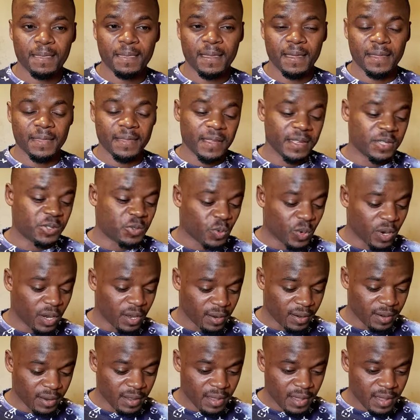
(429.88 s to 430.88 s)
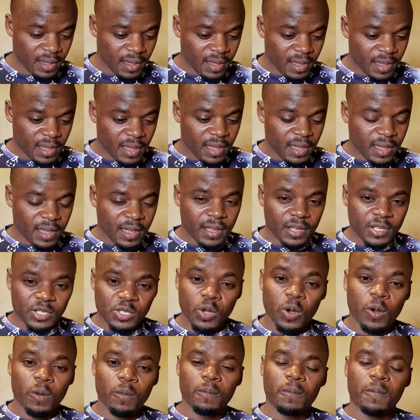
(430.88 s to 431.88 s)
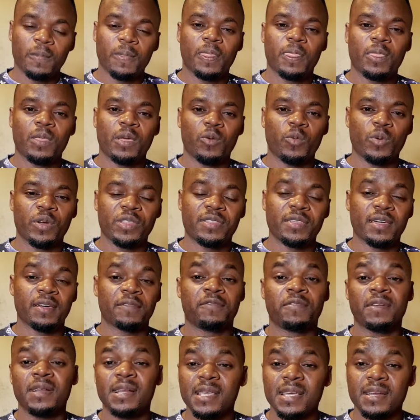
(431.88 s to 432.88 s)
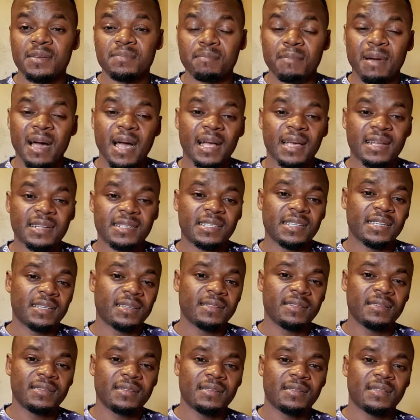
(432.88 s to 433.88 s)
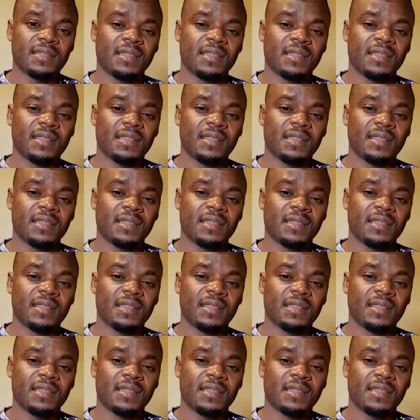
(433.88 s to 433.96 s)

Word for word: in this world. So with affiliate marketing,